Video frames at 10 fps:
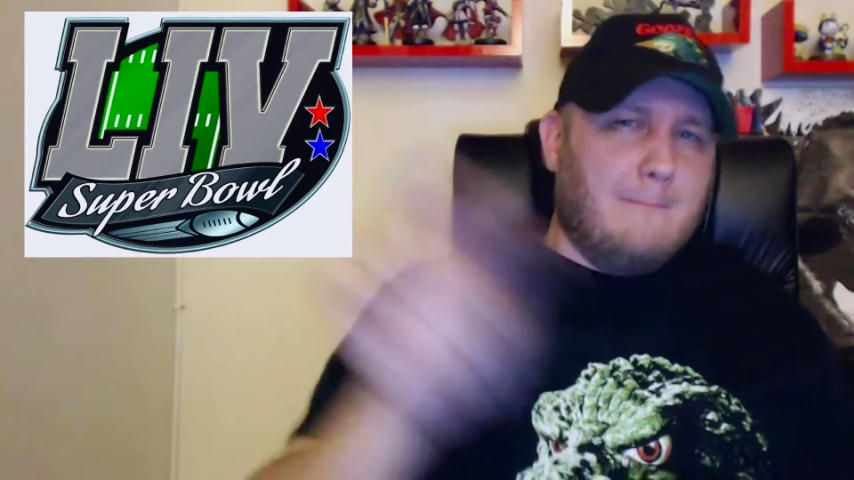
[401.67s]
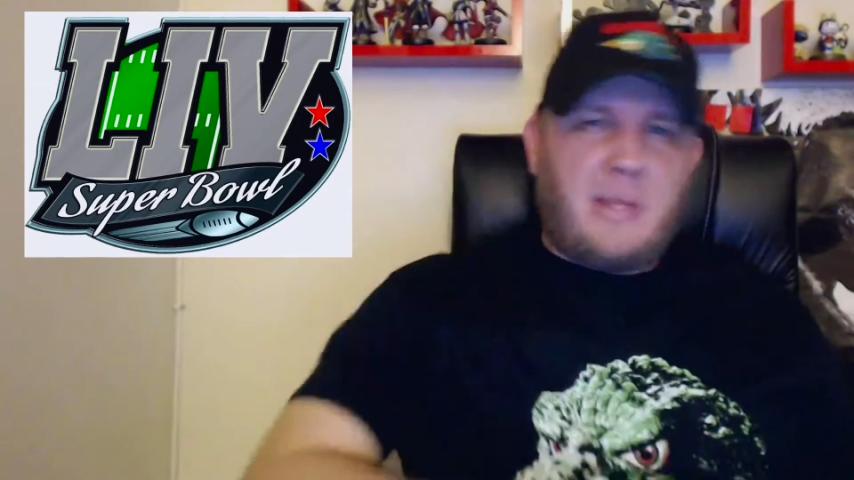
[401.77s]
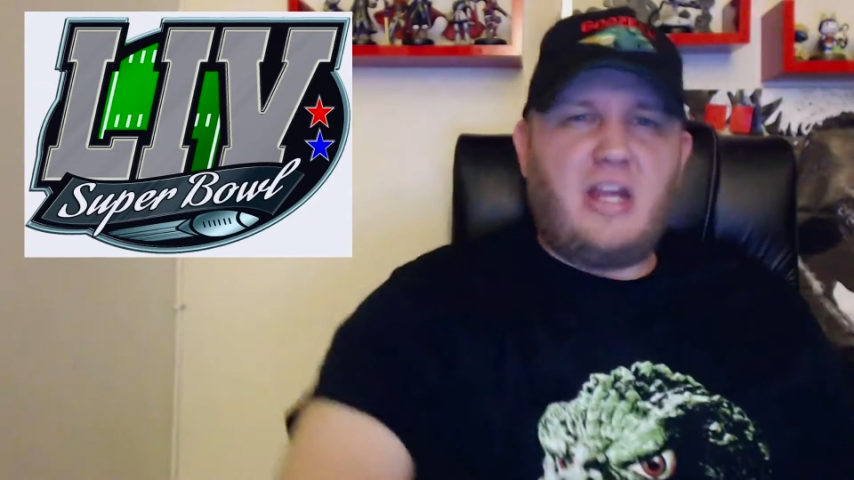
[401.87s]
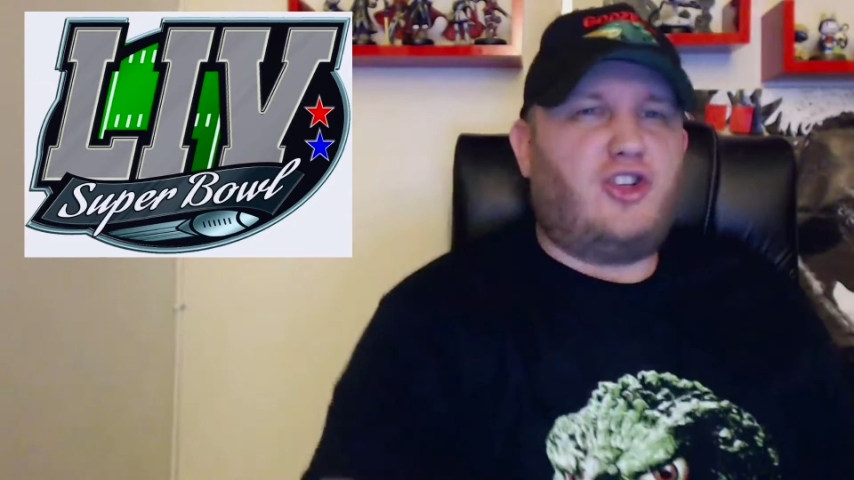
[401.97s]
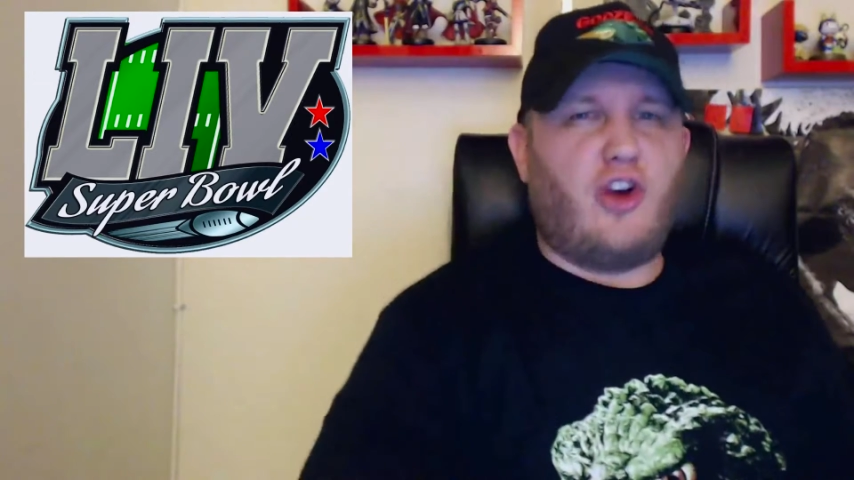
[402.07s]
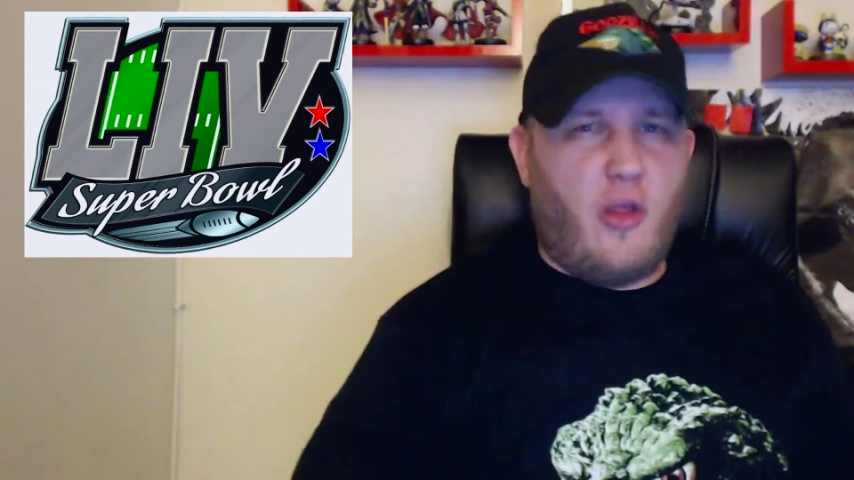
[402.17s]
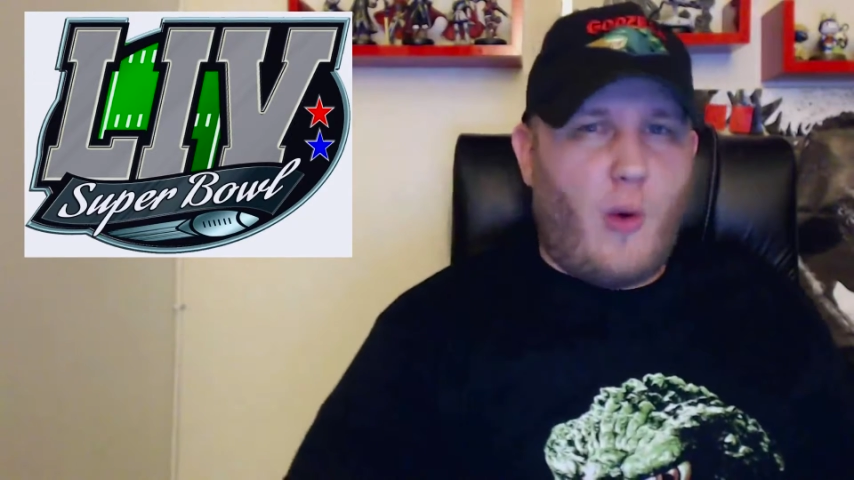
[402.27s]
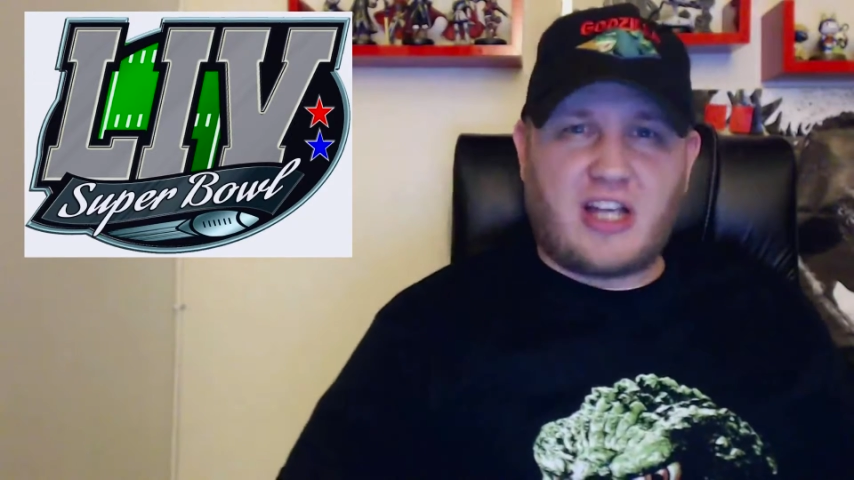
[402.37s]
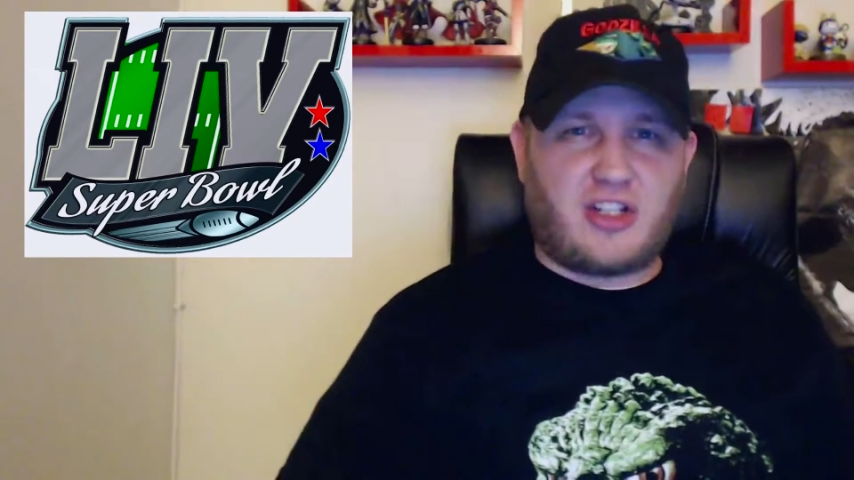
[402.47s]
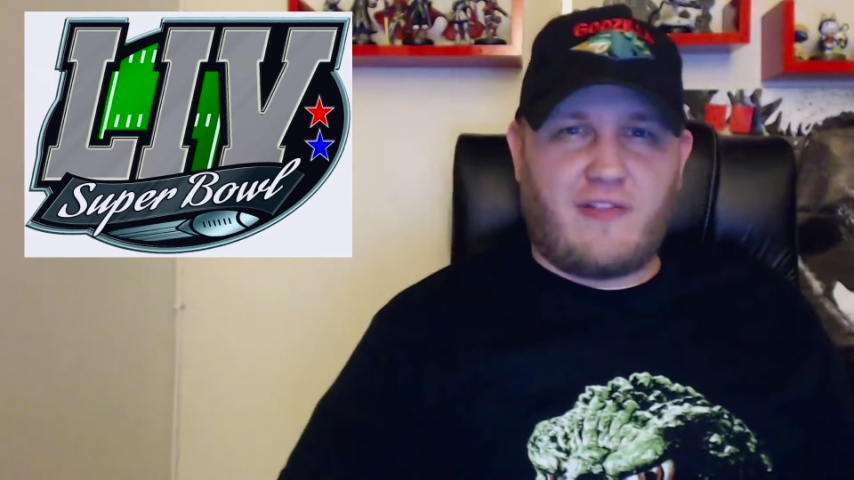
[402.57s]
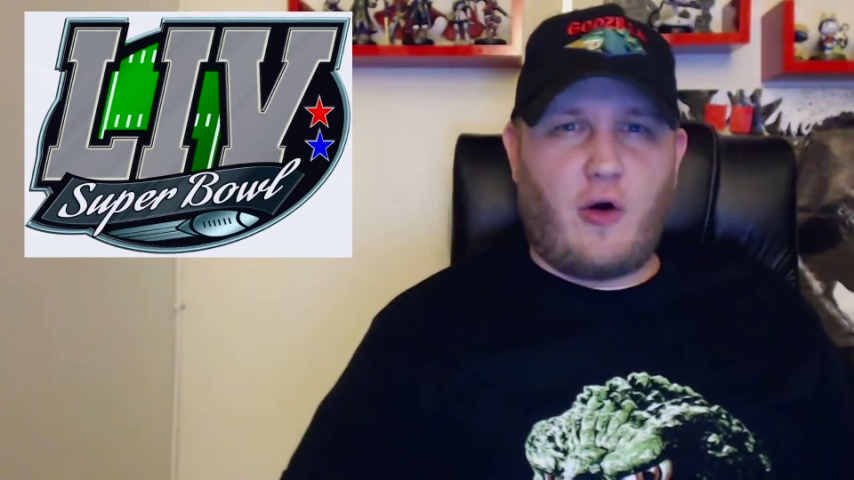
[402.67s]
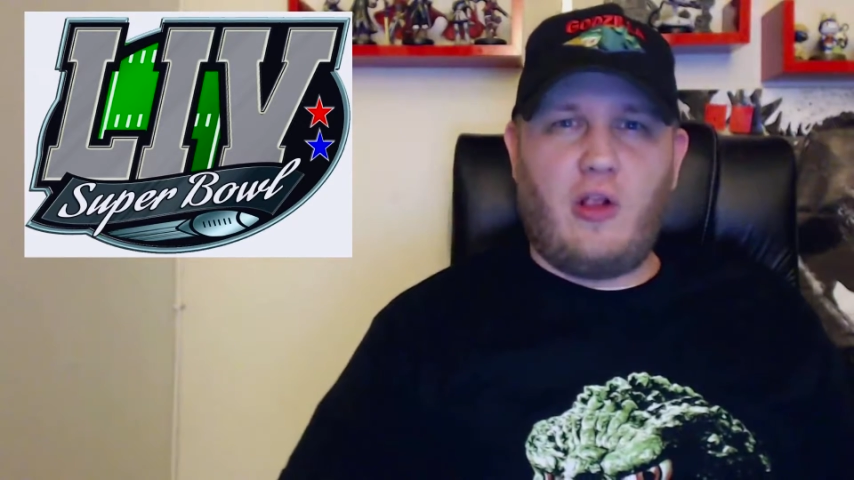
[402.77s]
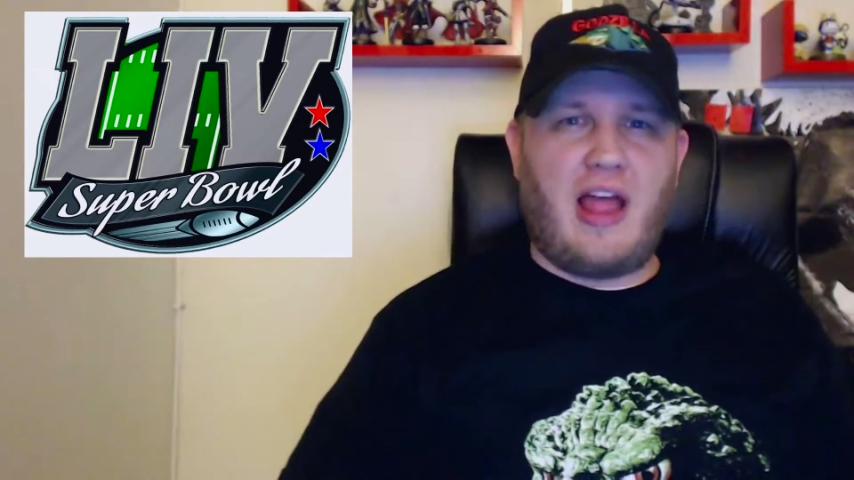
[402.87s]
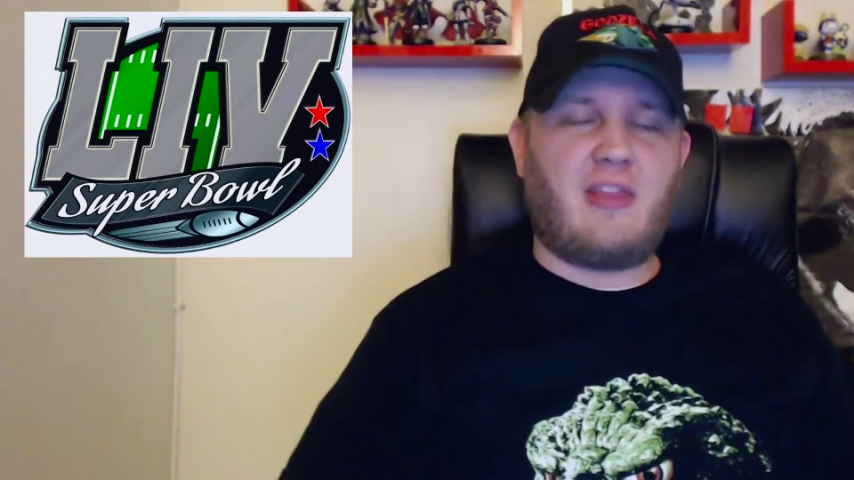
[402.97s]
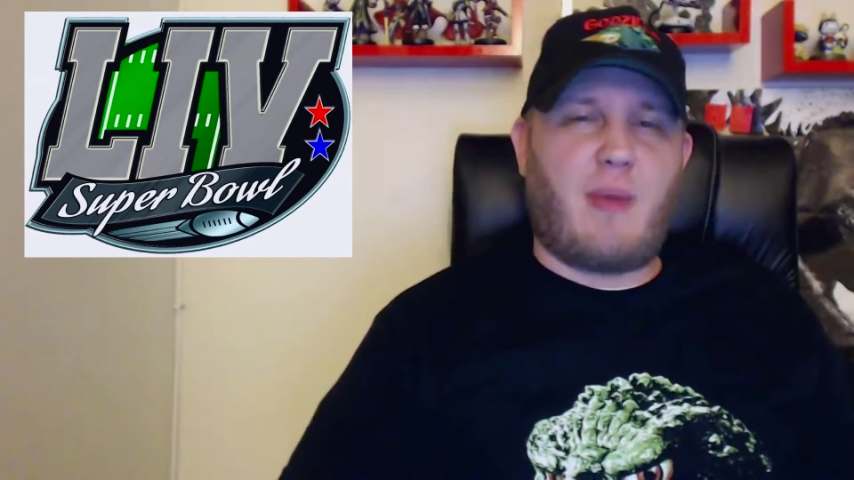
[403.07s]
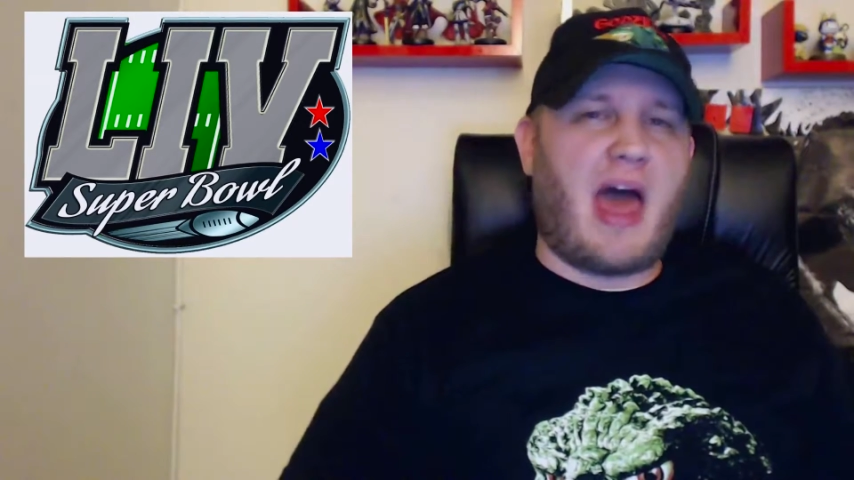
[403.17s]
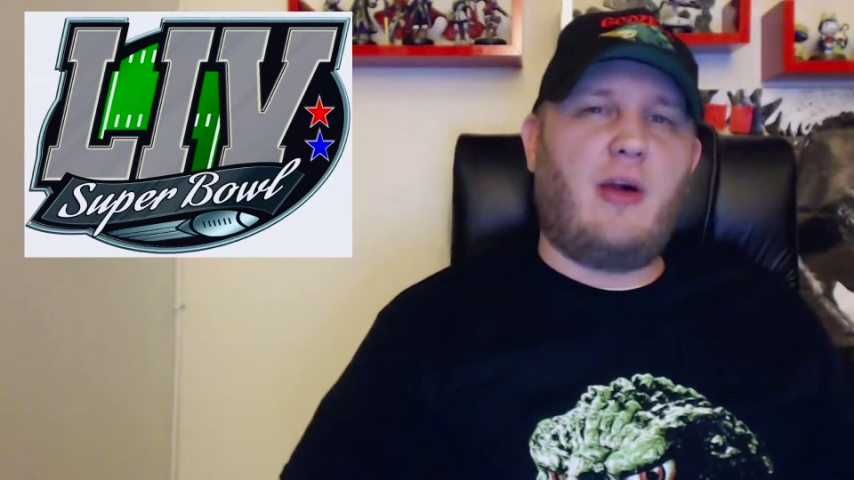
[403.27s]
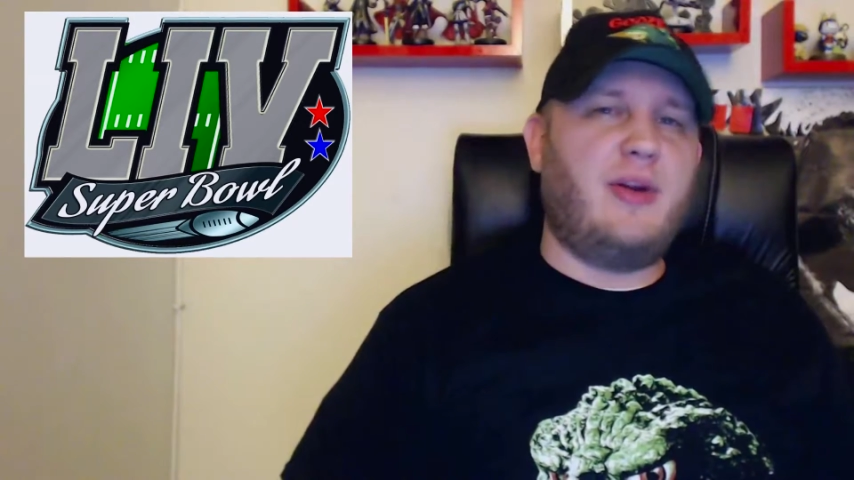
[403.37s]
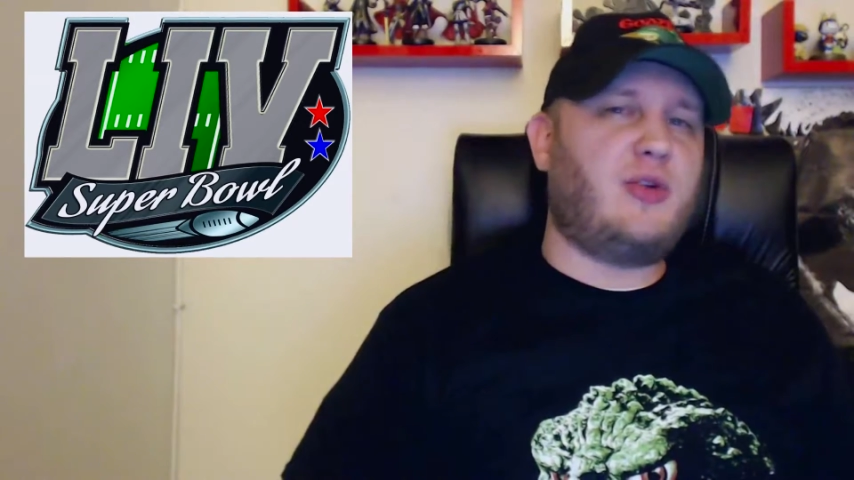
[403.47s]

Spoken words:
Be sure to watch the full-length battle